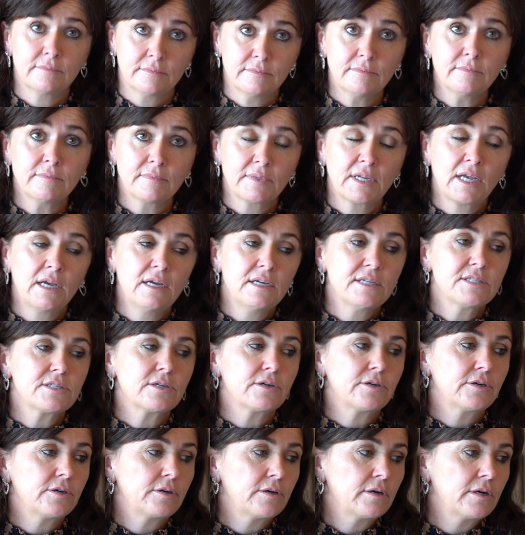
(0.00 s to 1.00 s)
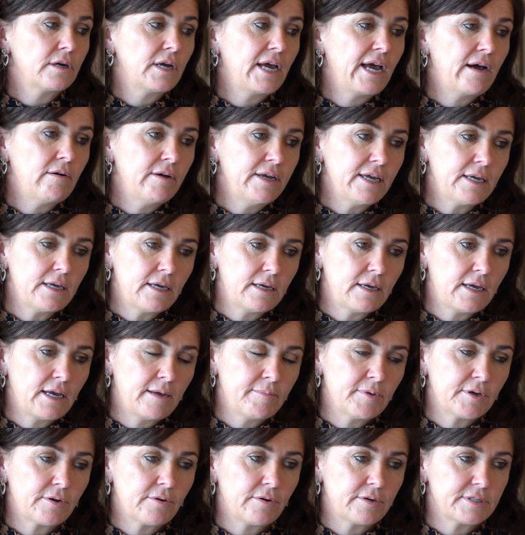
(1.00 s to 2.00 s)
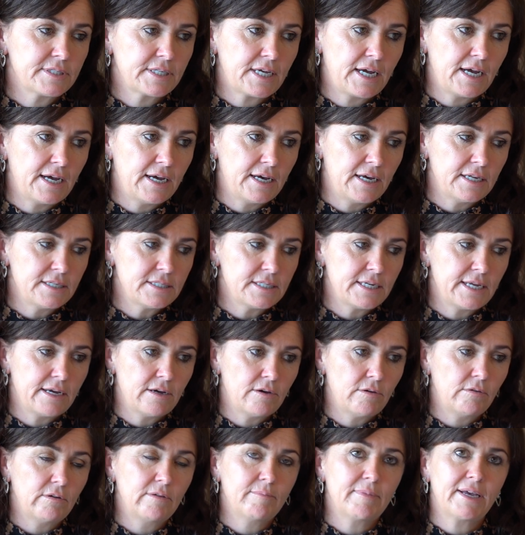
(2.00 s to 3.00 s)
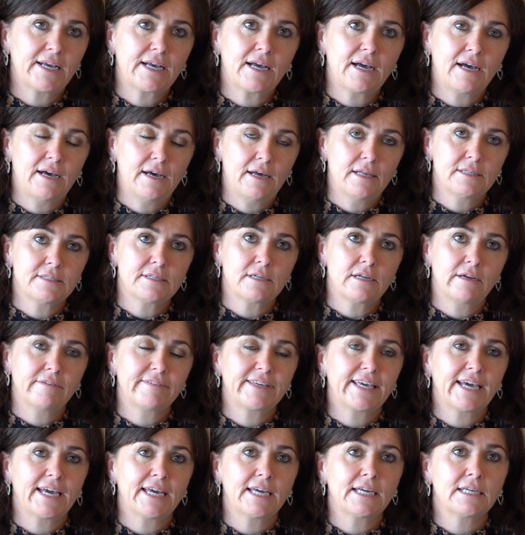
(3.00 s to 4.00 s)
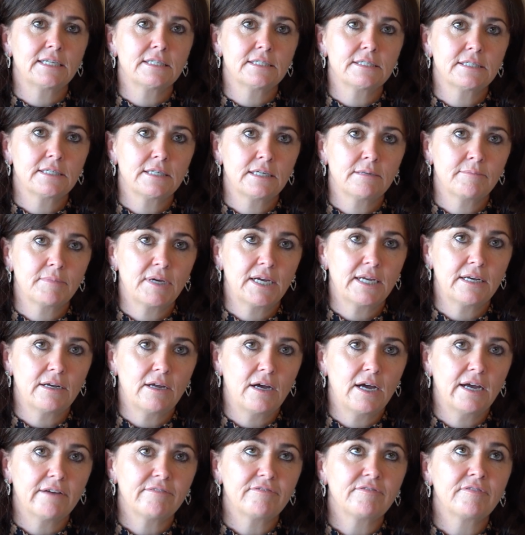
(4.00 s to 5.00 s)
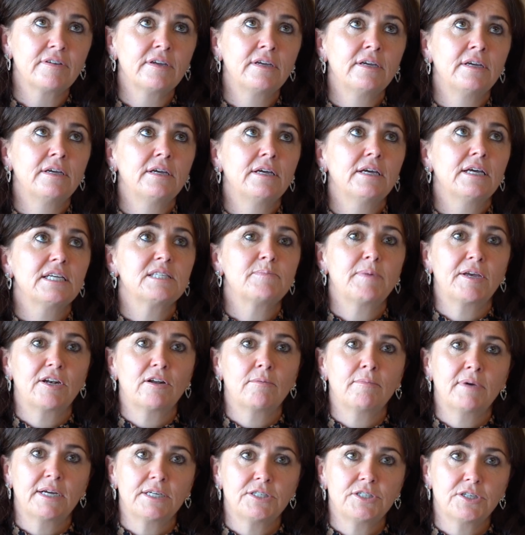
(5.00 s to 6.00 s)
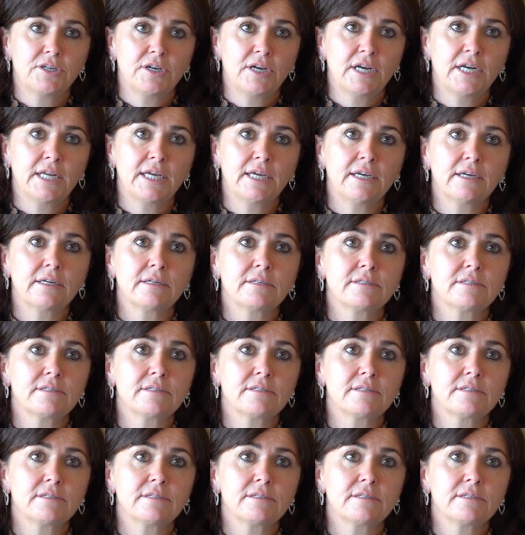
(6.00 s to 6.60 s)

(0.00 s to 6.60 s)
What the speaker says: Mm-hmm. So how I come across cards now, all of my cards that I've gained in my life has been on my journey.